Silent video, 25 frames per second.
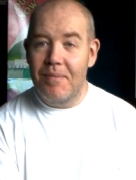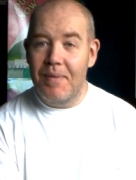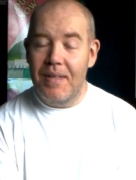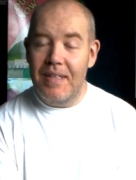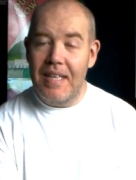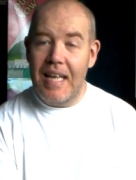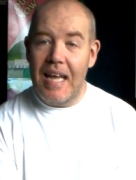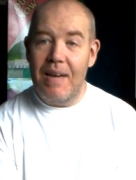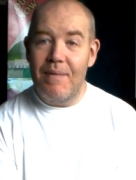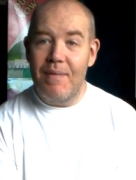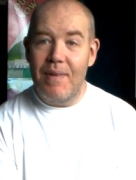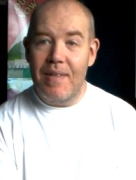Well,
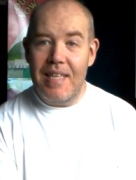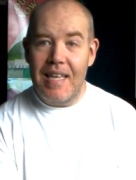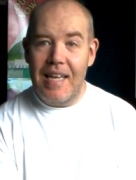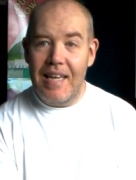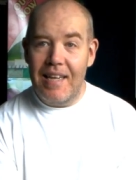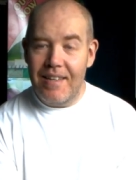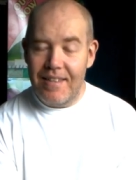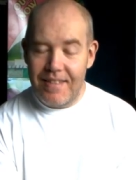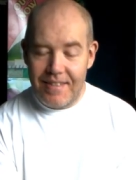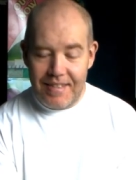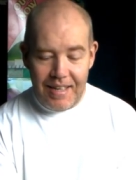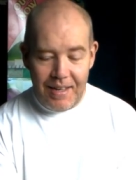they haven't
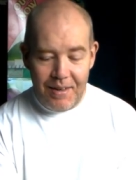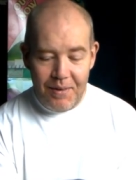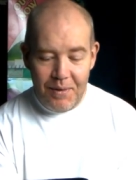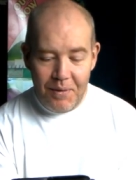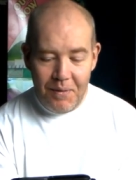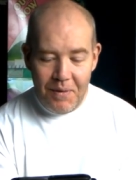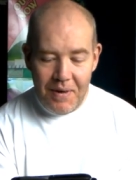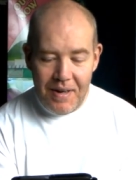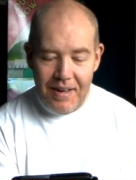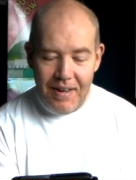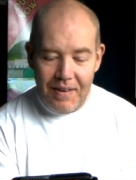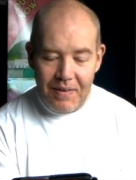yet, so
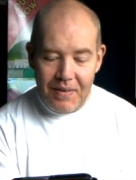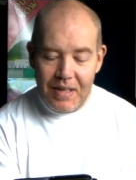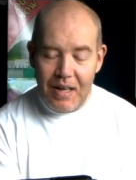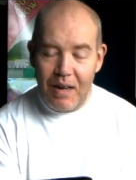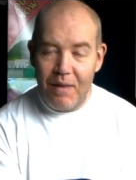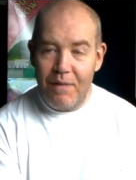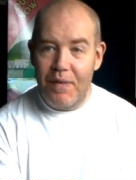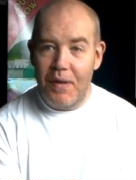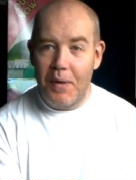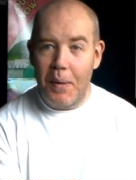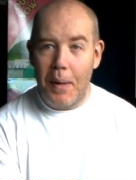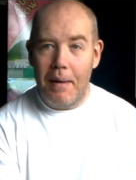I've
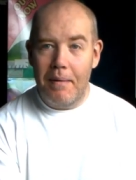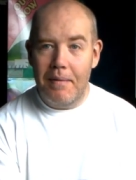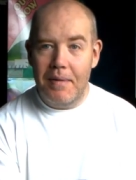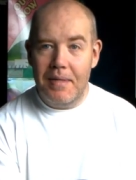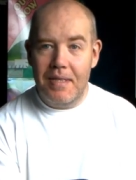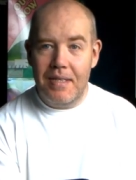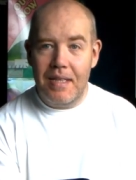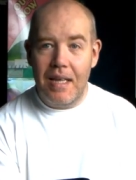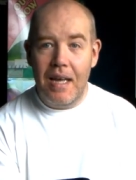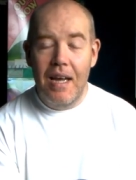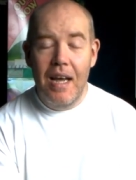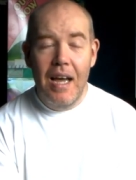got a few
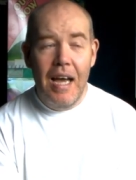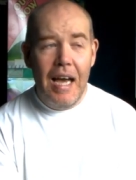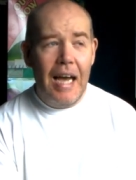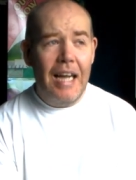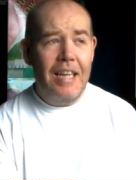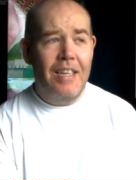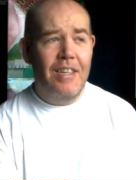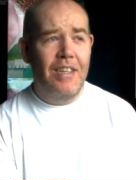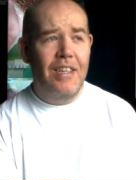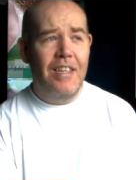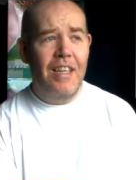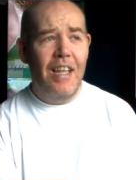hours.
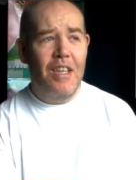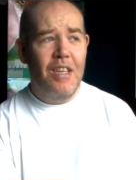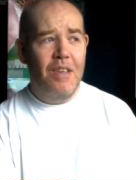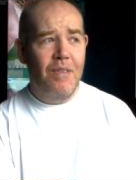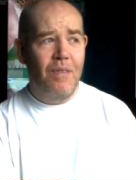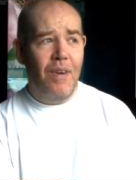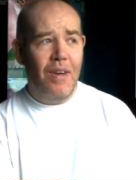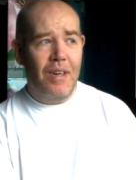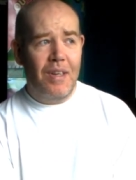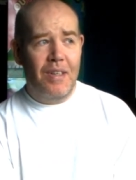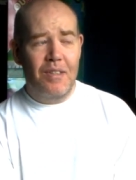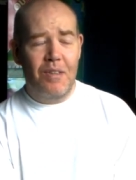Actually, no, you're
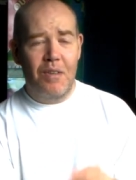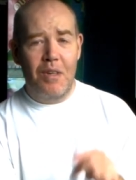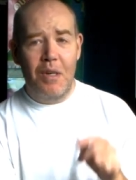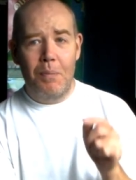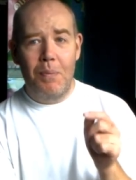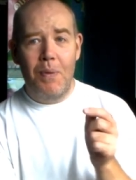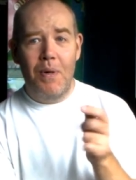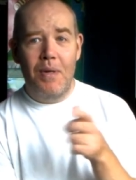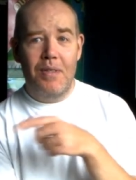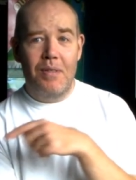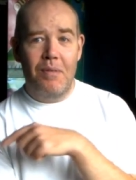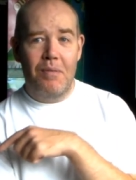right, because I'm going to
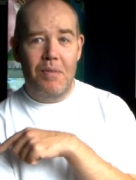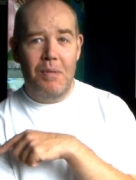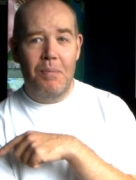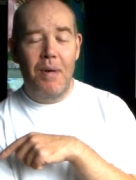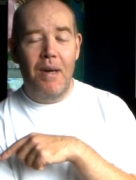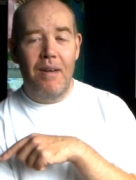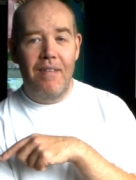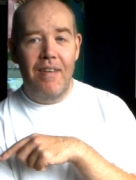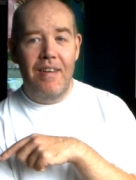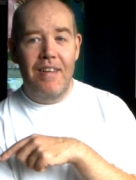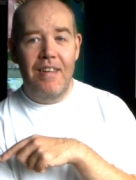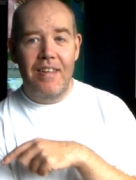put this up
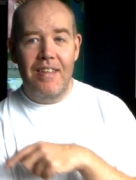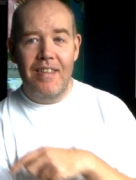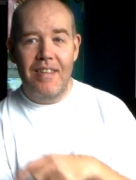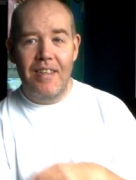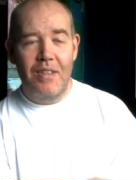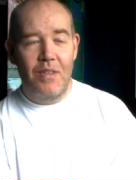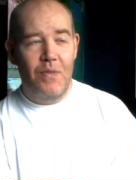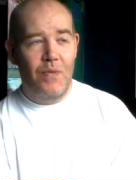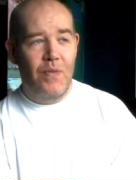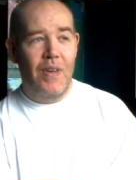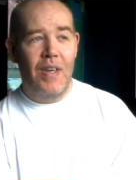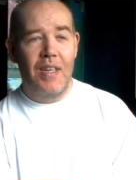tomorrow, aren't I?
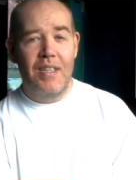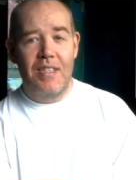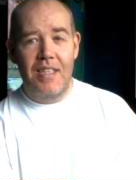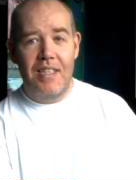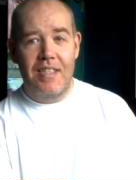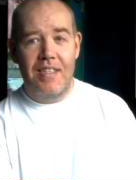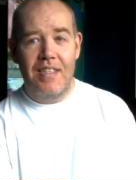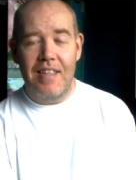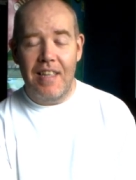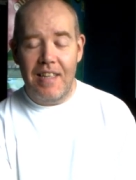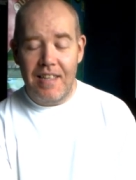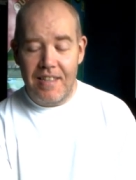It's
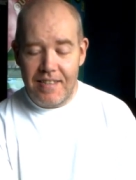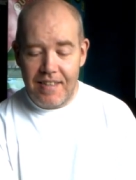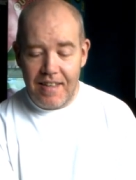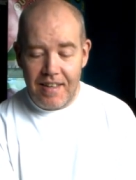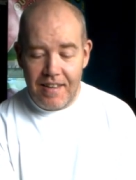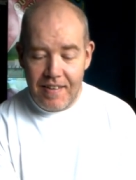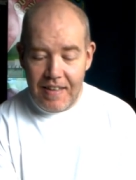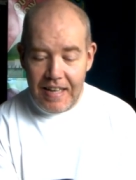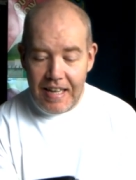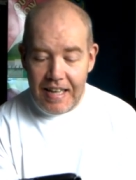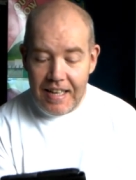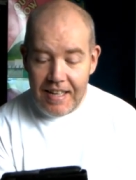Thursday today,
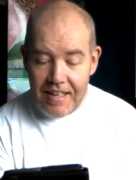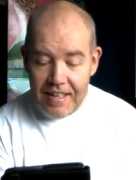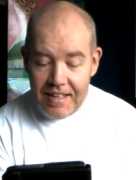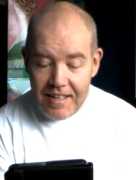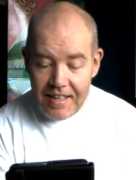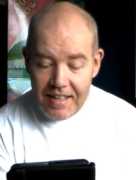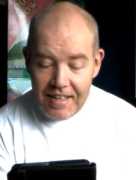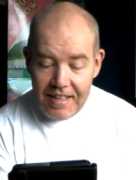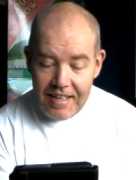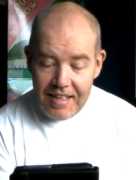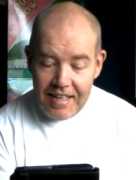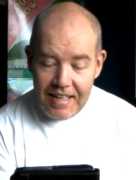so yeah.
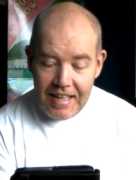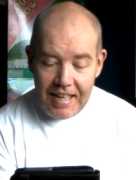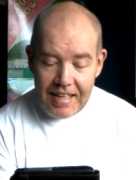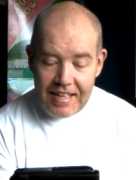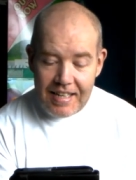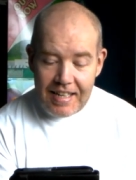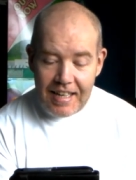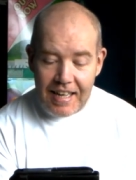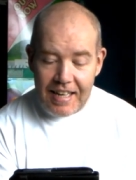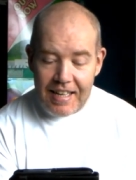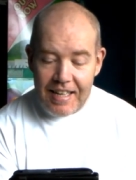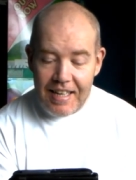
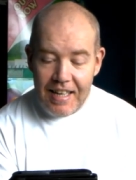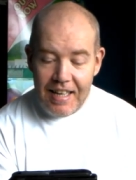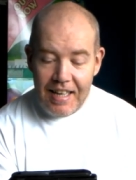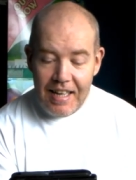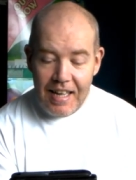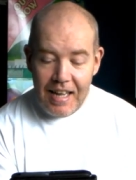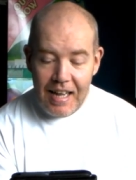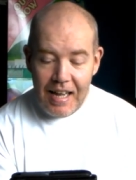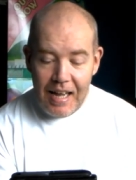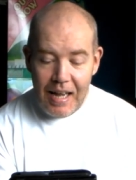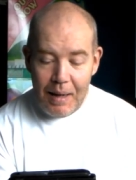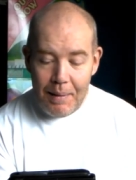Okay,
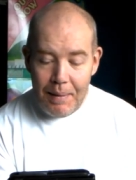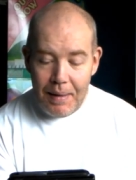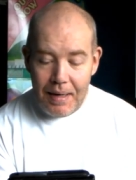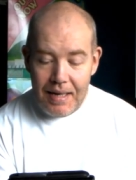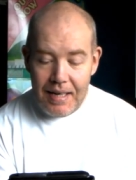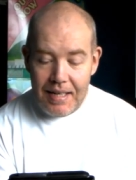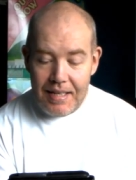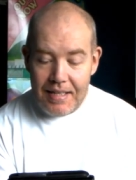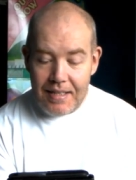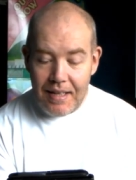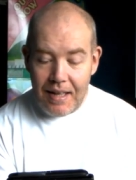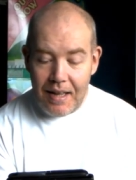
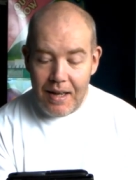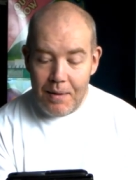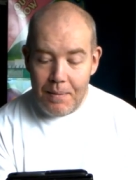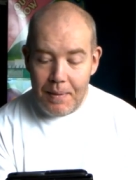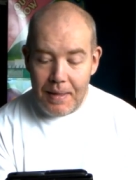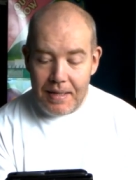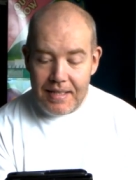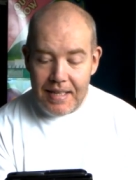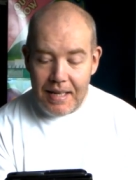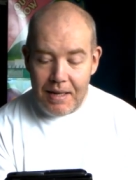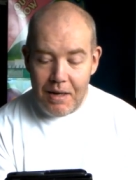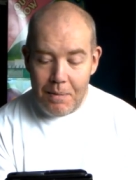at least I hope
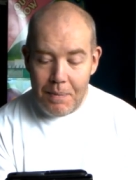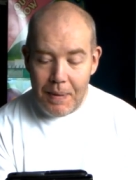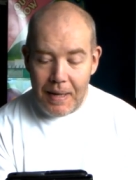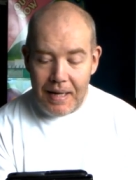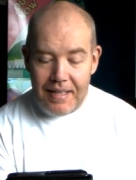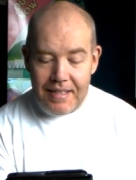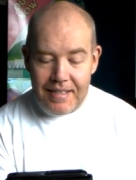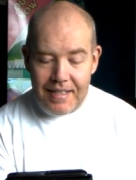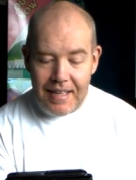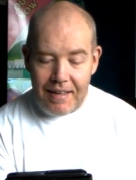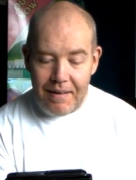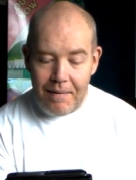that's how it
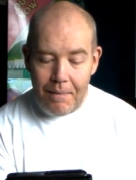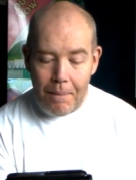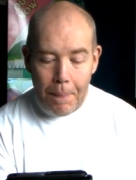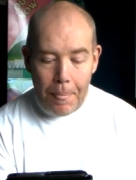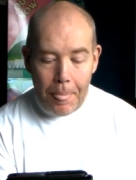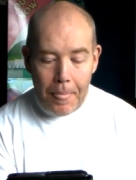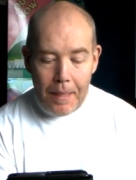pans out.